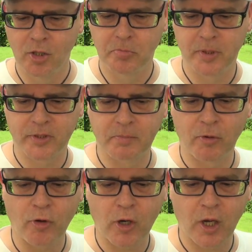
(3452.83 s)
but
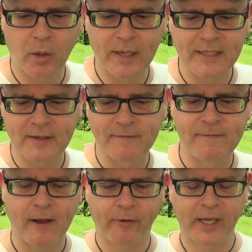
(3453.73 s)
Morocco is a
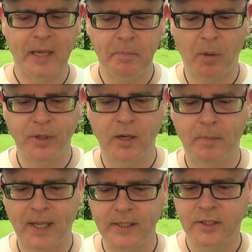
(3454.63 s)
very popular
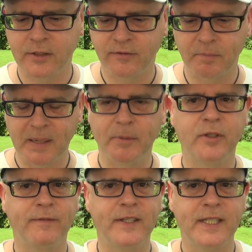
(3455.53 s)
place for people
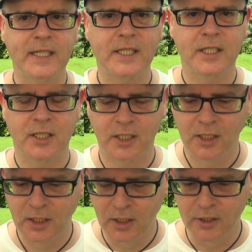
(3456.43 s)
to visit.
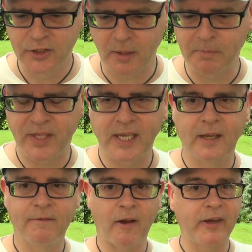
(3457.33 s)

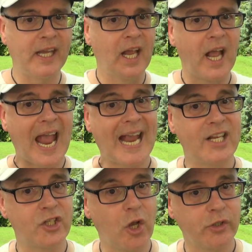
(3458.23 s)
Something very
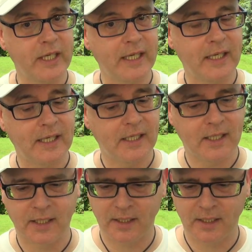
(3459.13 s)
exotic.